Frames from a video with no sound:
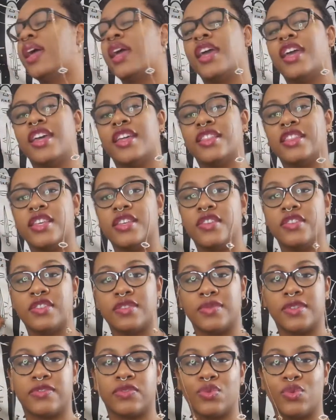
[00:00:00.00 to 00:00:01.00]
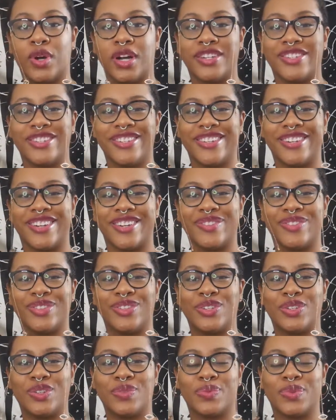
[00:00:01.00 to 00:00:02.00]
And thank you so much for watching. I really
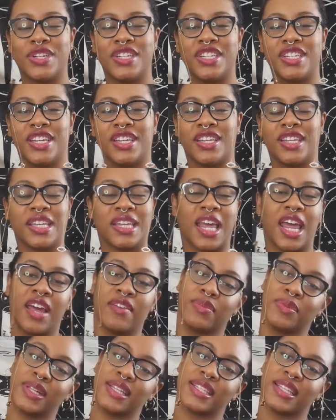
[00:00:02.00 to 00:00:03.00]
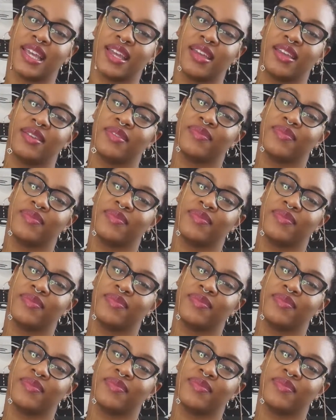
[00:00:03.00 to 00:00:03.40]
do appreciate it, and have a blessed day.